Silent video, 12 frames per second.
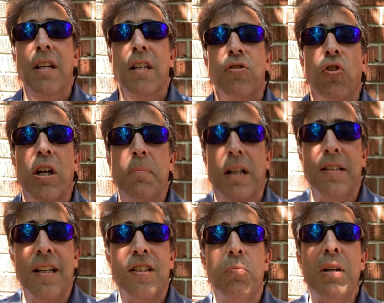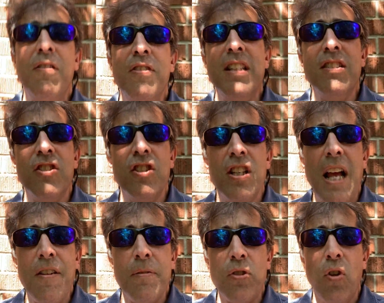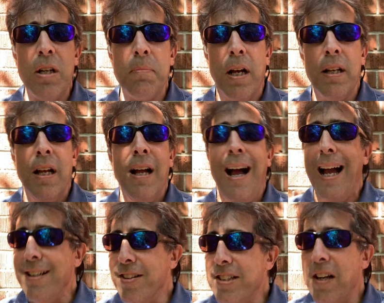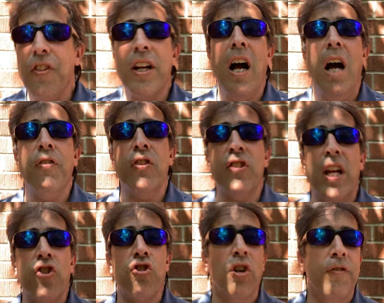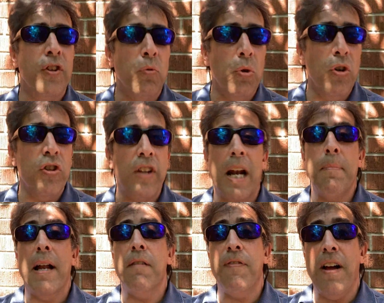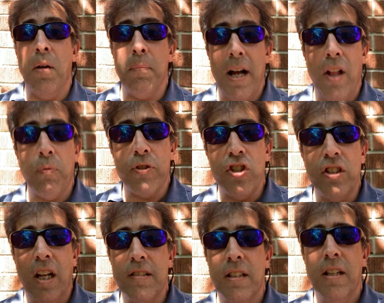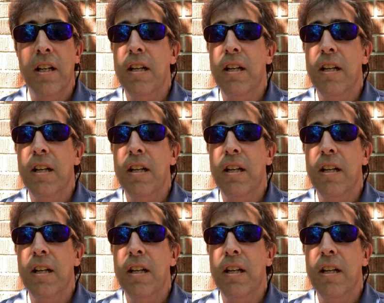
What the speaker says: Talking about sex, or whatever it is Andrew's talking about. I can understand if the conversation or if the words, Adam had a foul mouth, which he doesn't.